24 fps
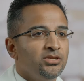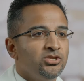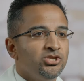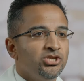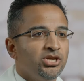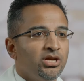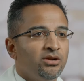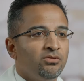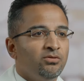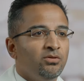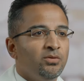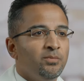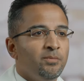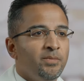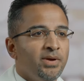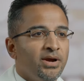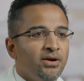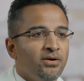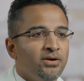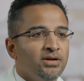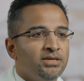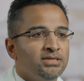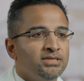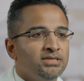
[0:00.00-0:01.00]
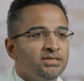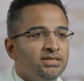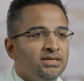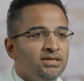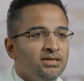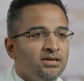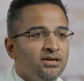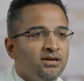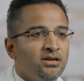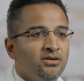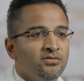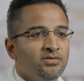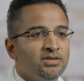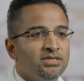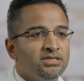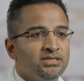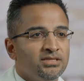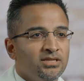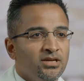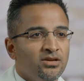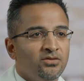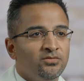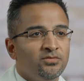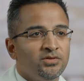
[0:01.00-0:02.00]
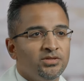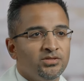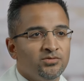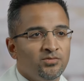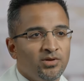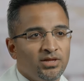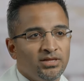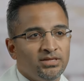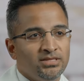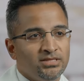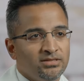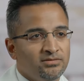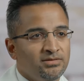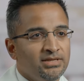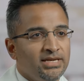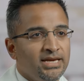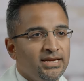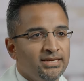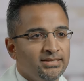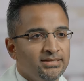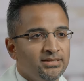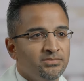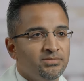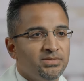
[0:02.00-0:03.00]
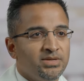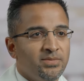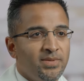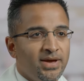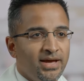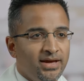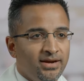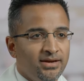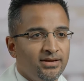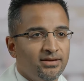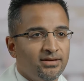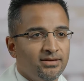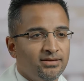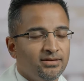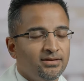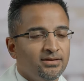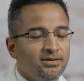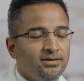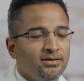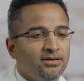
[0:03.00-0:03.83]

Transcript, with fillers: In general, Barrett's in and of itself is relatively asymptomatic,